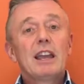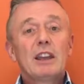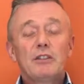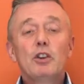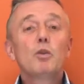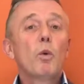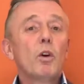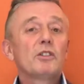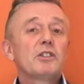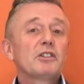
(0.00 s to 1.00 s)
if you
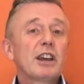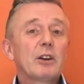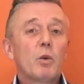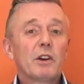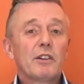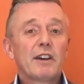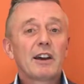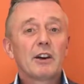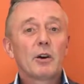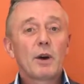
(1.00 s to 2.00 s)
want to take one of
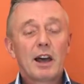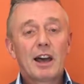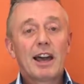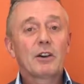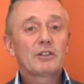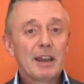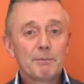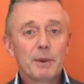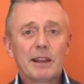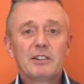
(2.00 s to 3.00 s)
our, our, our
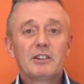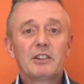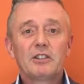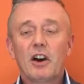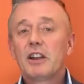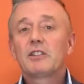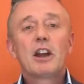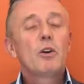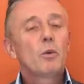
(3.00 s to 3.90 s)
templated designs,